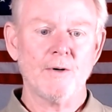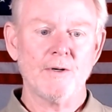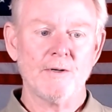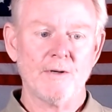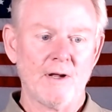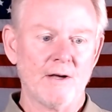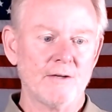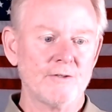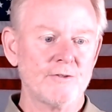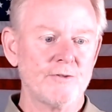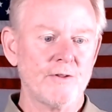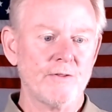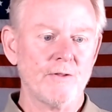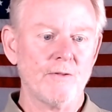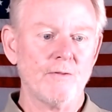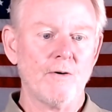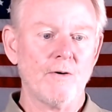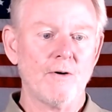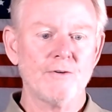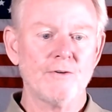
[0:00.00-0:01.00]
and actually the
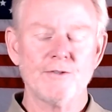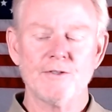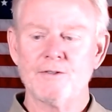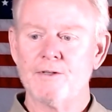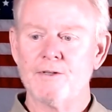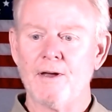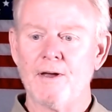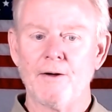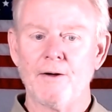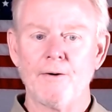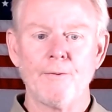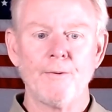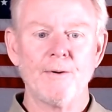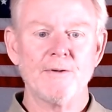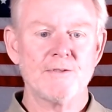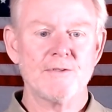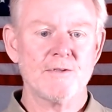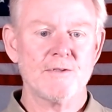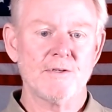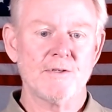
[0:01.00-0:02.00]
largest now
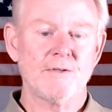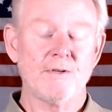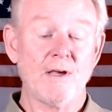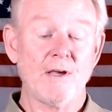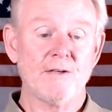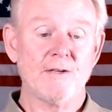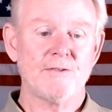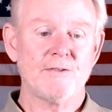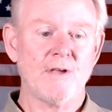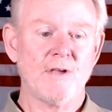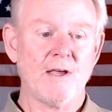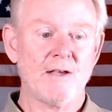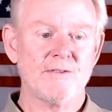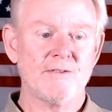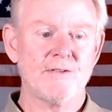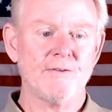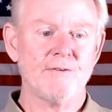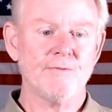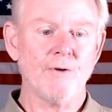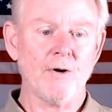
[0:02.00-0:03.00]
as this test has
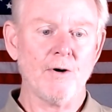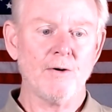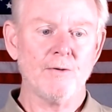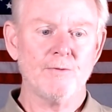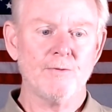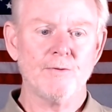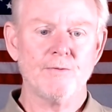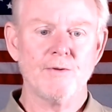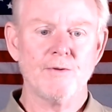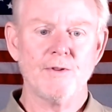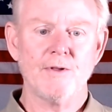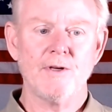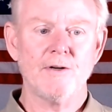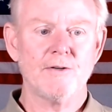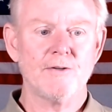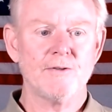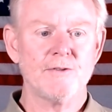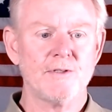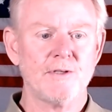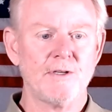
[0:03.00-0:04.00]
evolved over the
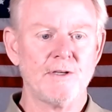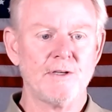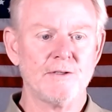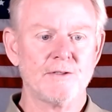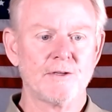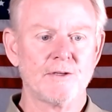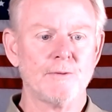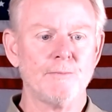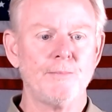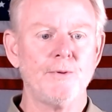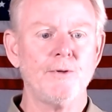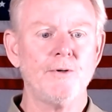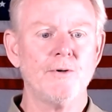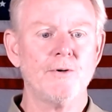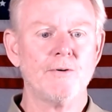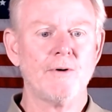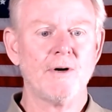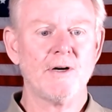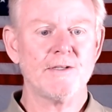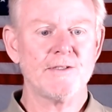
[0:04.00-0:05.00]
years, is
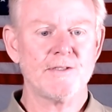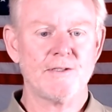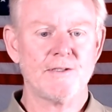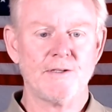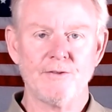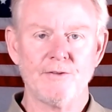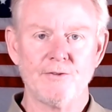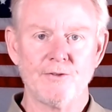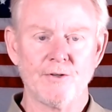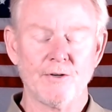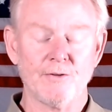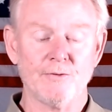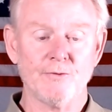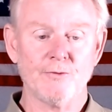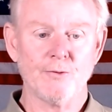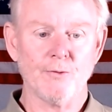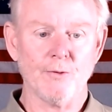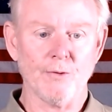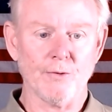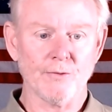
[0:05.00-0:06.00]
computerized engine
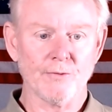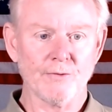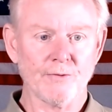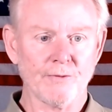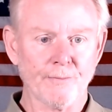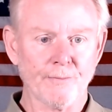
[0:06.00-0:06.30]
controls.